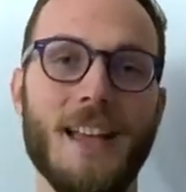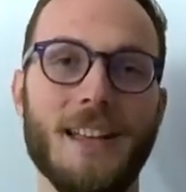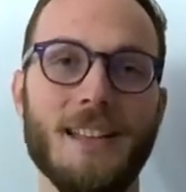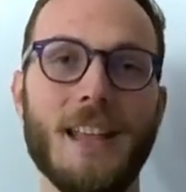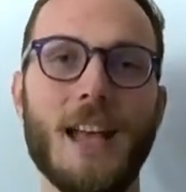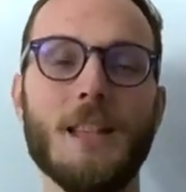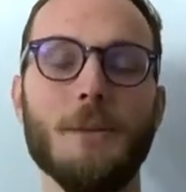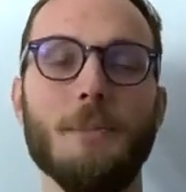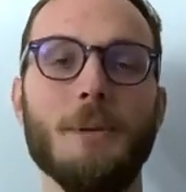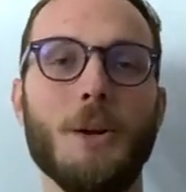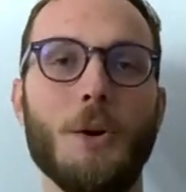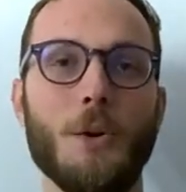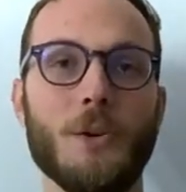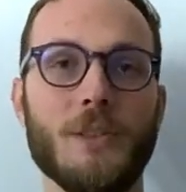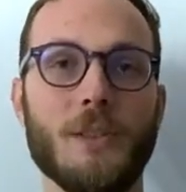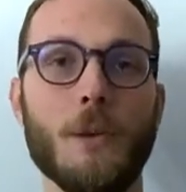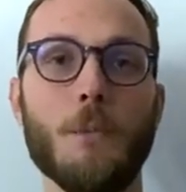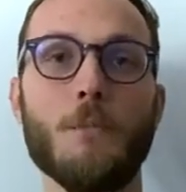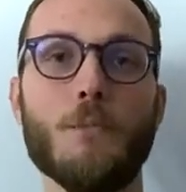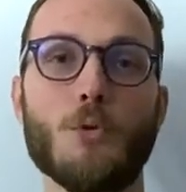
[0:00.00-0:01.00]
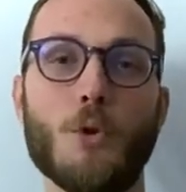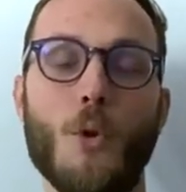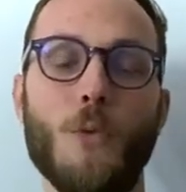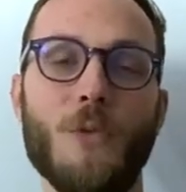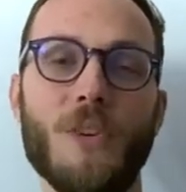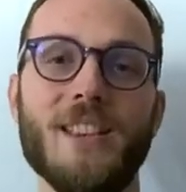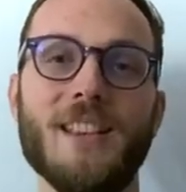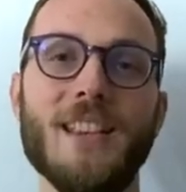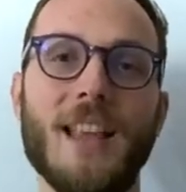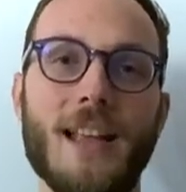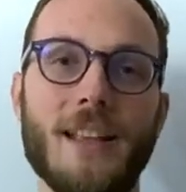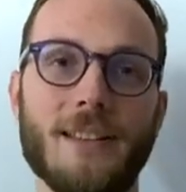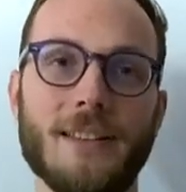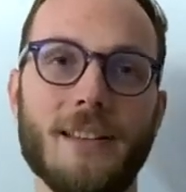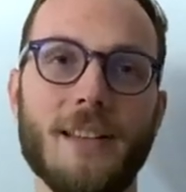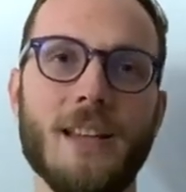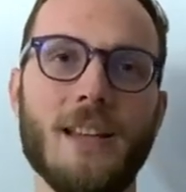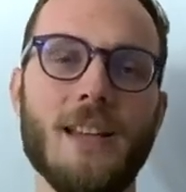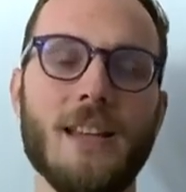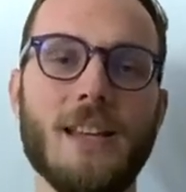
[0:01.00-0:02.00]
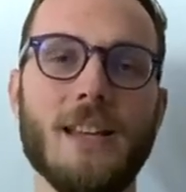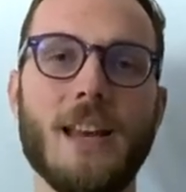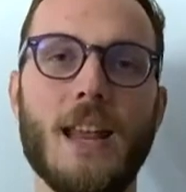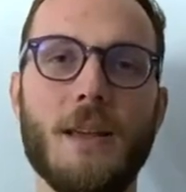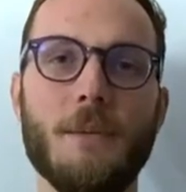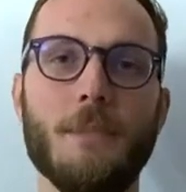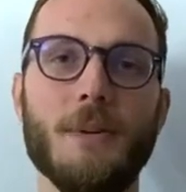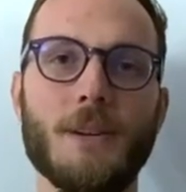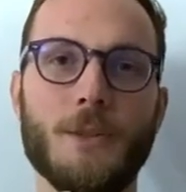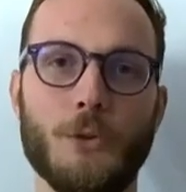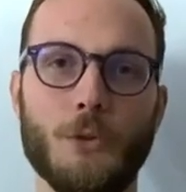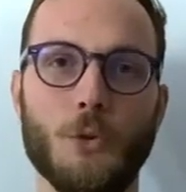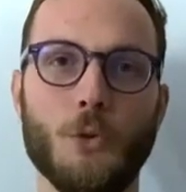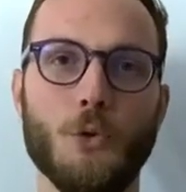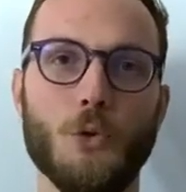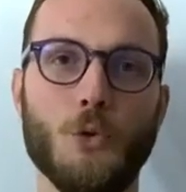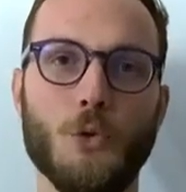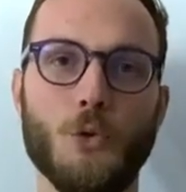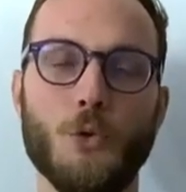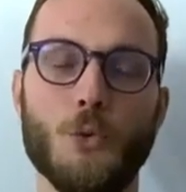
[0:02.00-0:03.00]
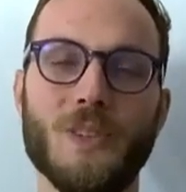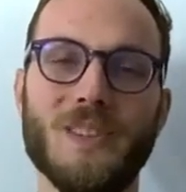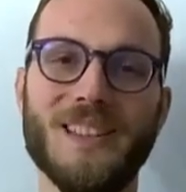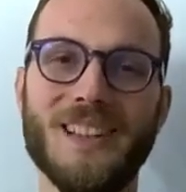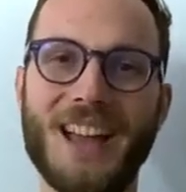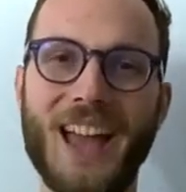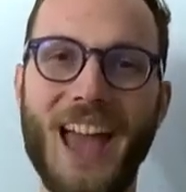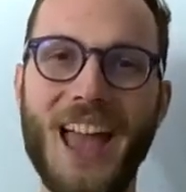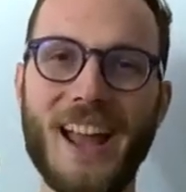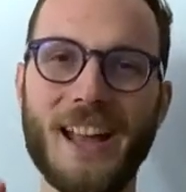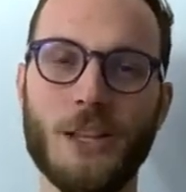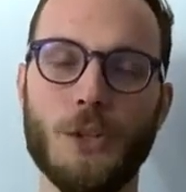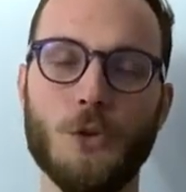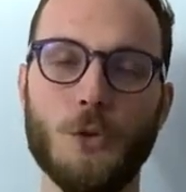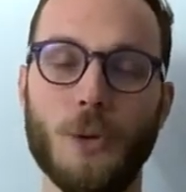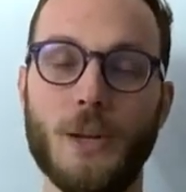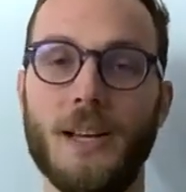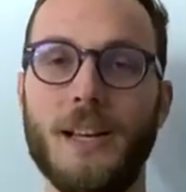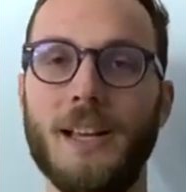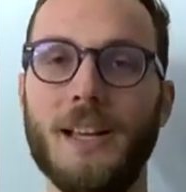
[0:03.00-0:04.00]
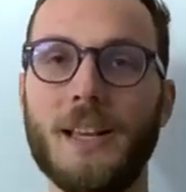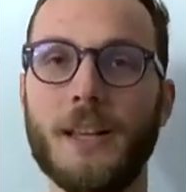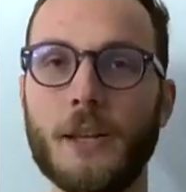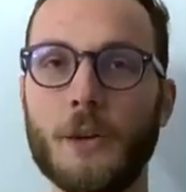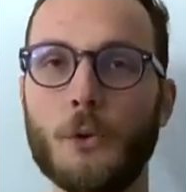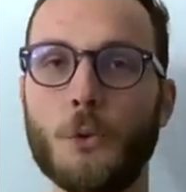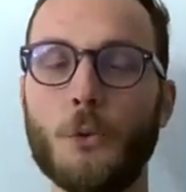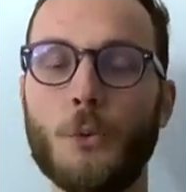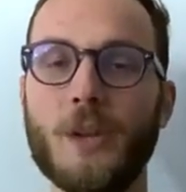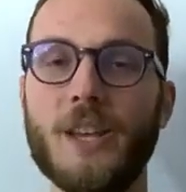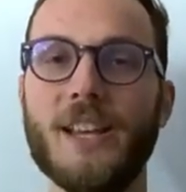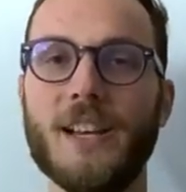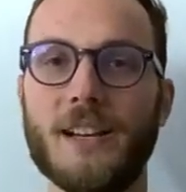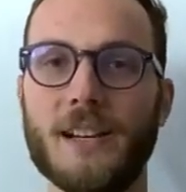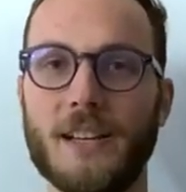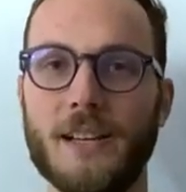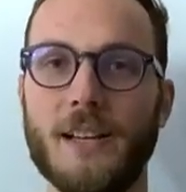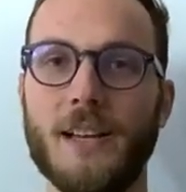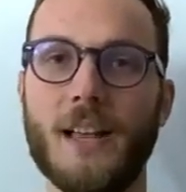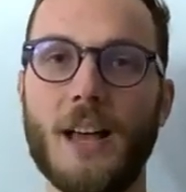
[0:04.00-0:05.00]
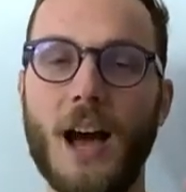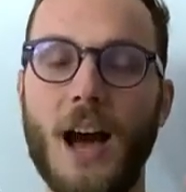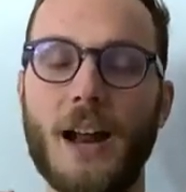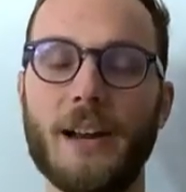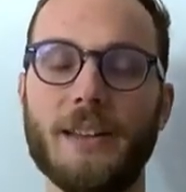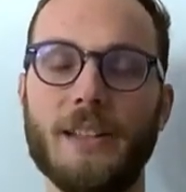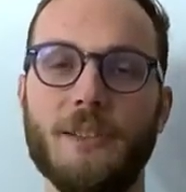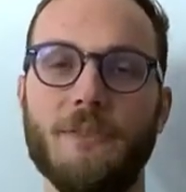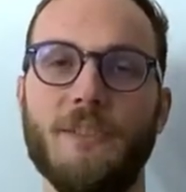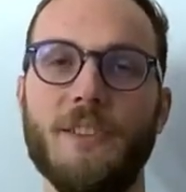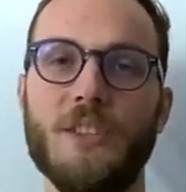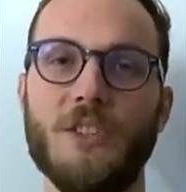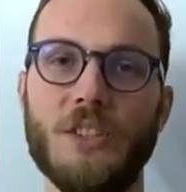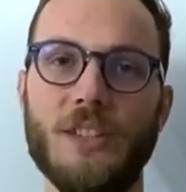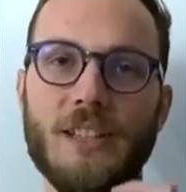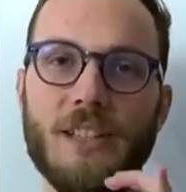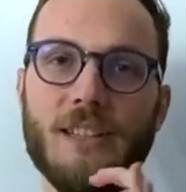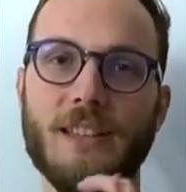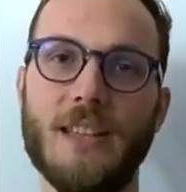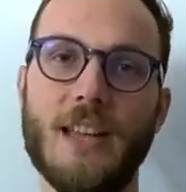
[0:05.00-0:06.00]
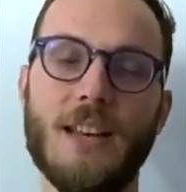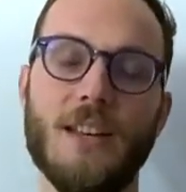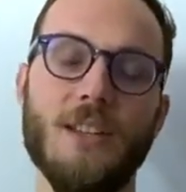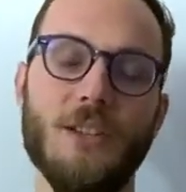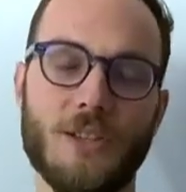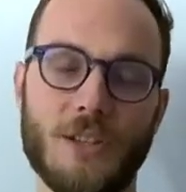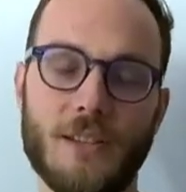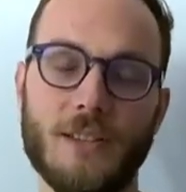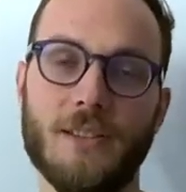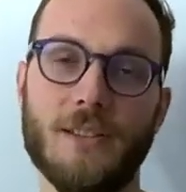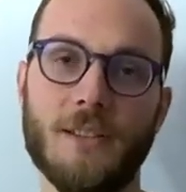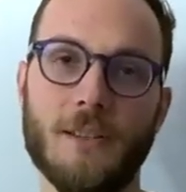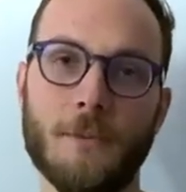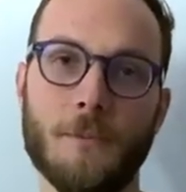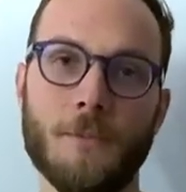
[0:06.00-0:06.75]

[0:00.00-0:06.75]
That's because ProfitLens enables you to use actual, real artificial intelligence